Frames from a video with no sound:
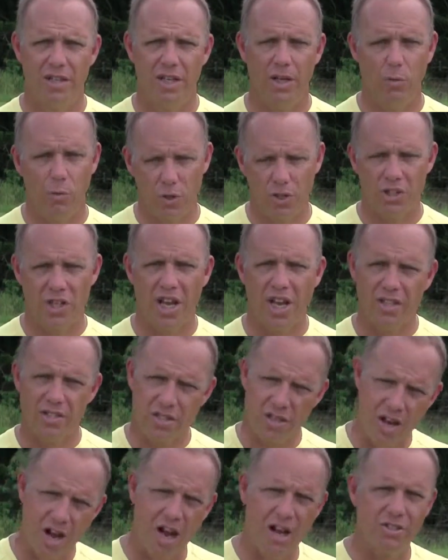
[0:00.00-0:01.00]
in which case
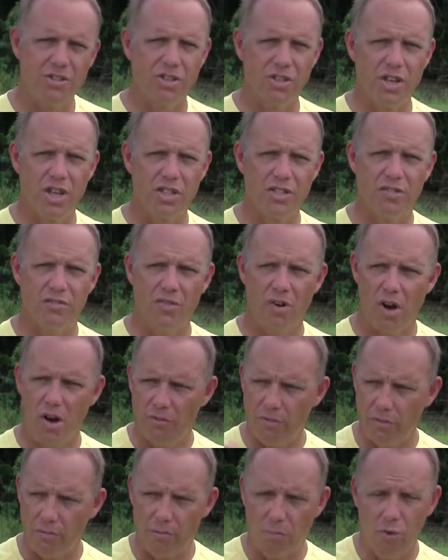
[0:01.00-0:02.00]
the conscious gets
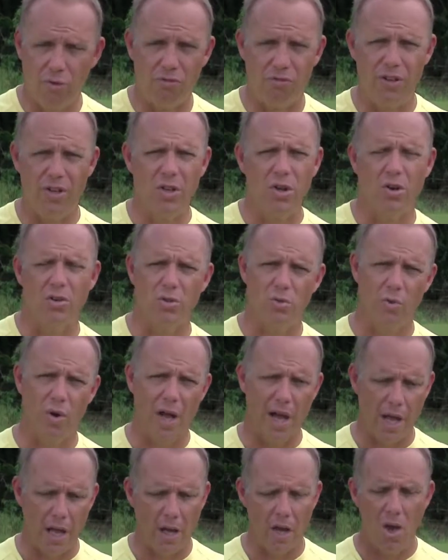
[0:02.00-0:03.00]
involved and poof, it goes
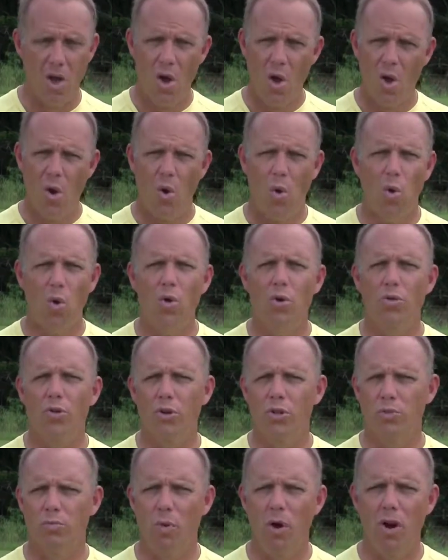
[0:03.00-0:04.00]
away, or
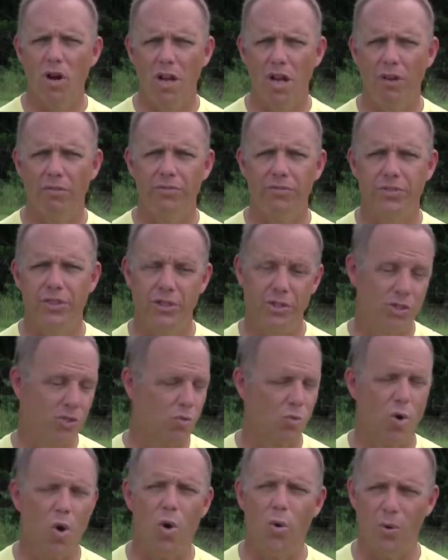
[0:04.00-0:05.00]
they're smart enough to just
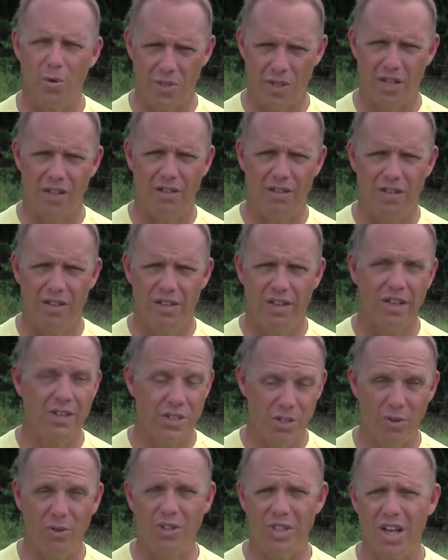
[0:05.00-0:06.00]
roll with it
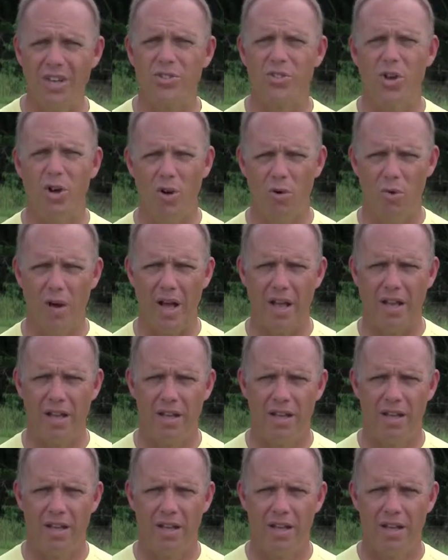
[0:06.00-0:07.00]
until it does go away.
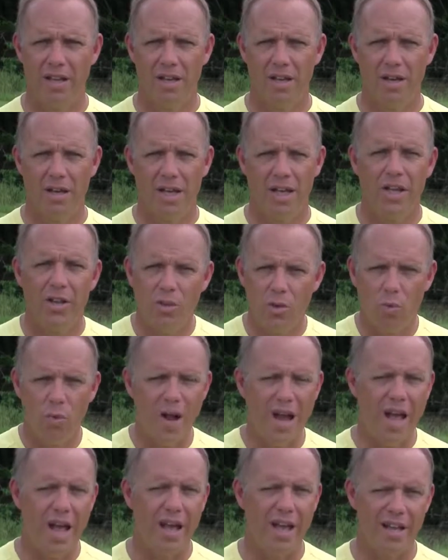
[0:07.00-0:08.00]
Either
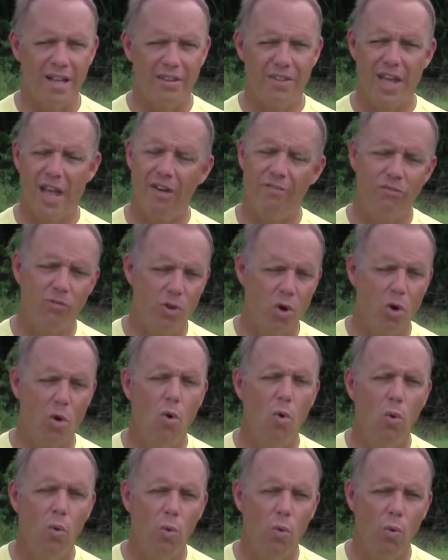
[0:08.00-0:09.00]
way, they have
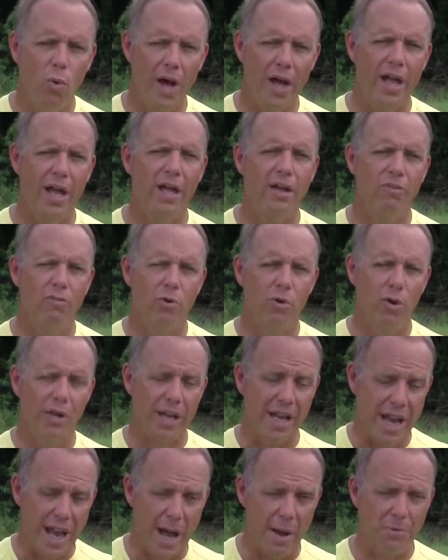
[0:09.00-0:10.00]
no way of
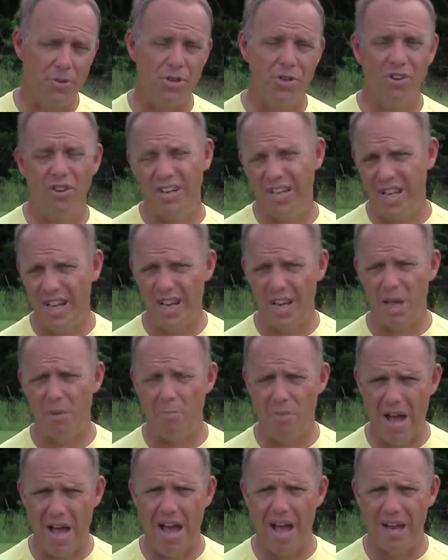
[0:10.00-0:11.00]
really capturing it and getting
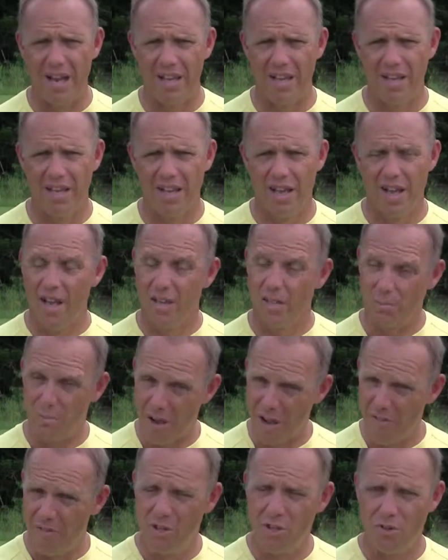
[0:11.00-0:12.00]
it back. So
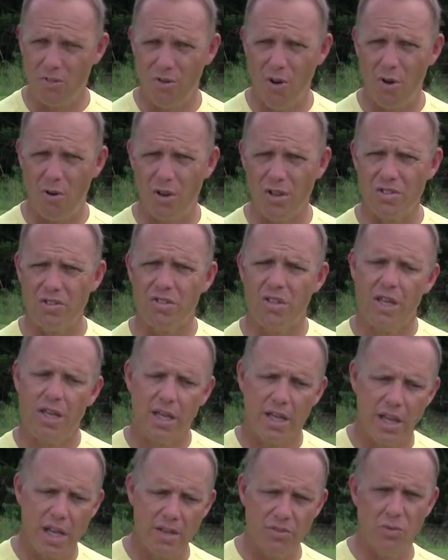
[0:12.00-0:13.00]
biovisual focus
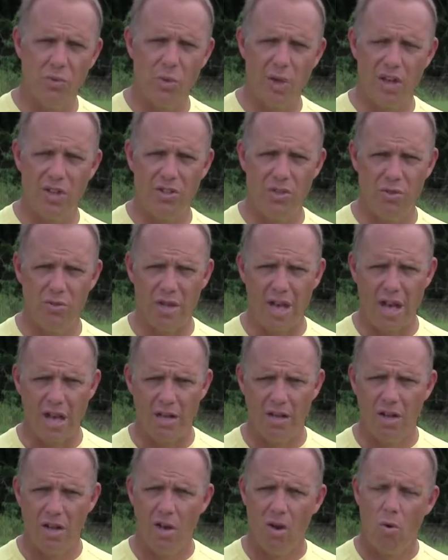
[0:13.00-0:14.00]
gives them a way to do
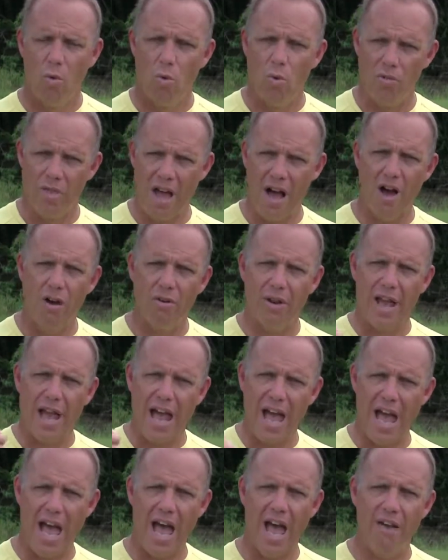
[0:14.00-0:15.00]
that without
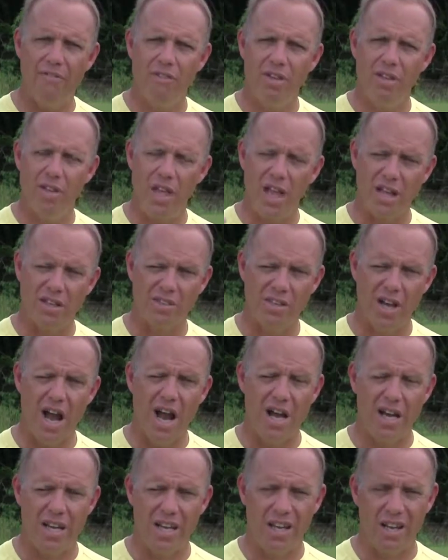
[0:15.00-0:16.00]
having the
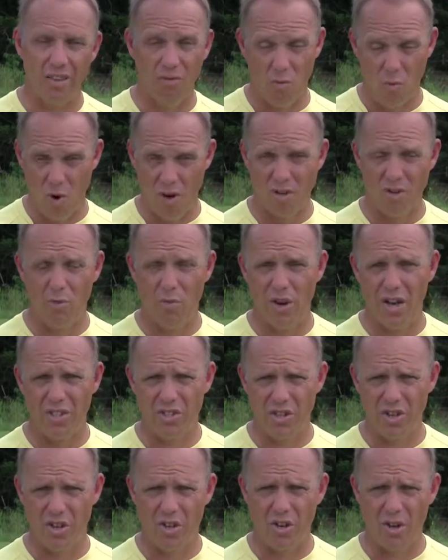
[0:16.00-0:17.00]
anxiety of wondering when
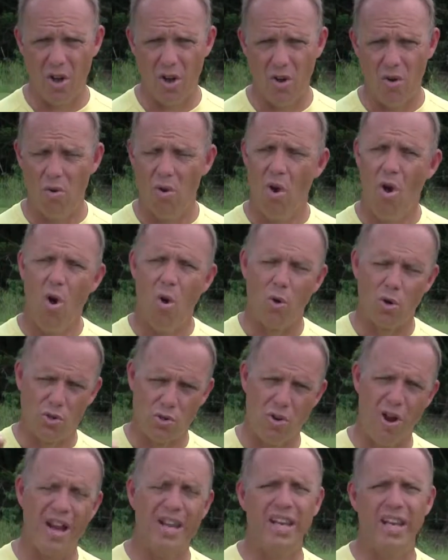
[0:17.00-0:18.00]
it's going to go or
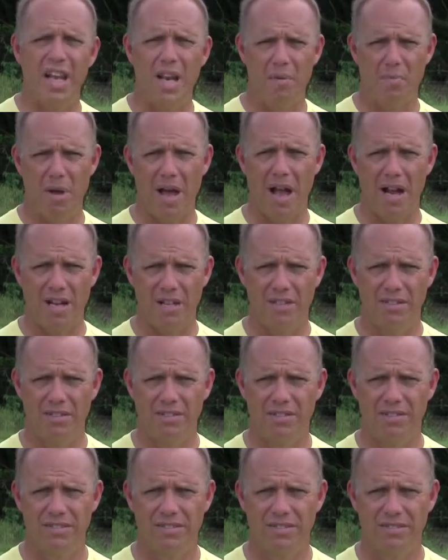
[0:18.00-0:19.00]
trying to get it back.
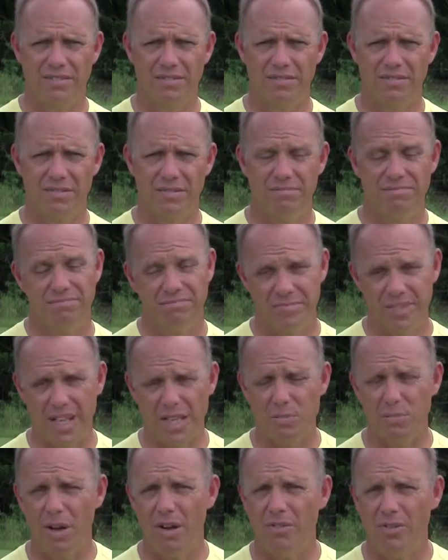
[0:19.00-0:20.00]

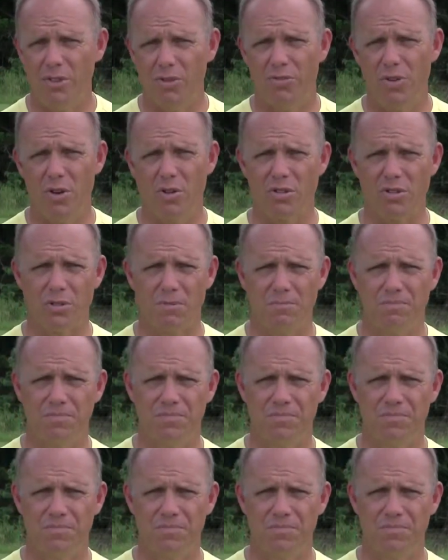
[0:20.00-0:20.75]
That's biovisual focus.